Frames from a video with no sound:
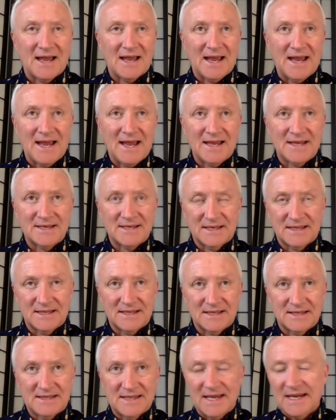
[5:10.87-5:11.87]
and
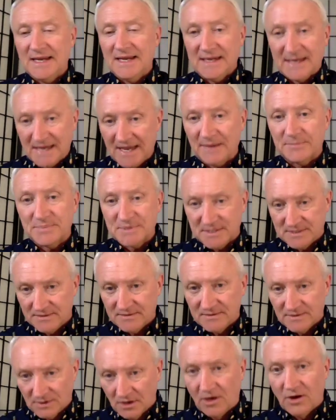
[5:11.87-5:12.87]
they kept
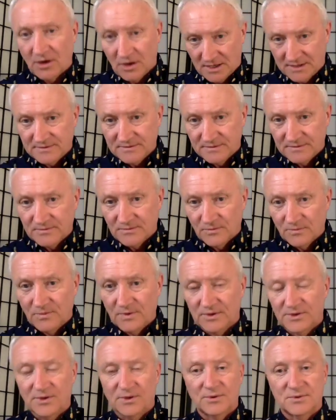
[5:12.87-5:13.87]
on
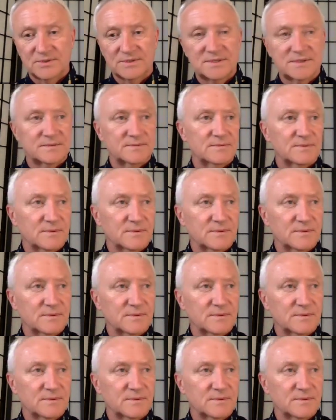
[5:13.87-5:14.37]
with those,